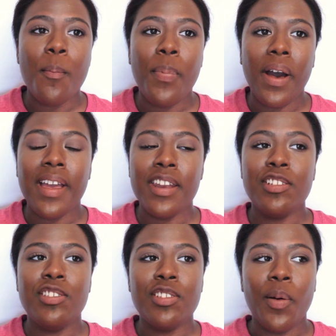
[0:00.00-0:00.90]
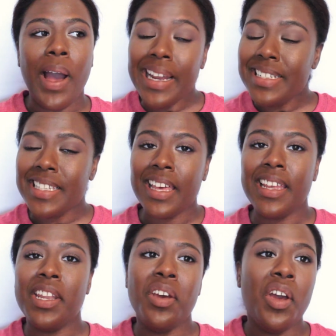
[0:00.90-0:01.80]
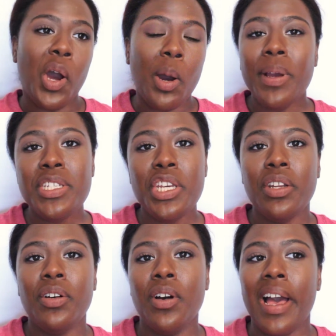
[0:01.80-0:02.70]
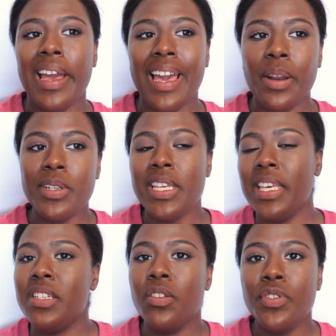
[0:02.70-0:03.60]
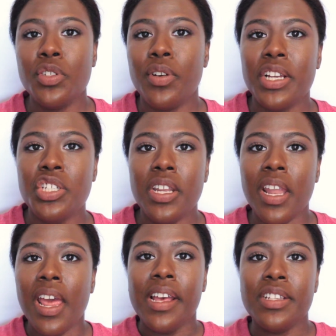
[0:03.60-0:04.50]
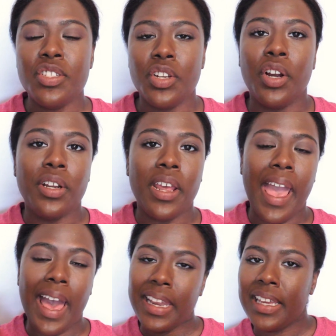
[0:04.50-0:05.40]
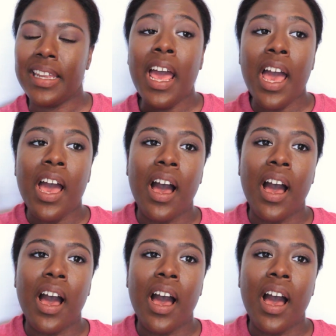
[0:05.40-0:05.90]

But so I decided on my channel I kind of want to take it a different direction and start adding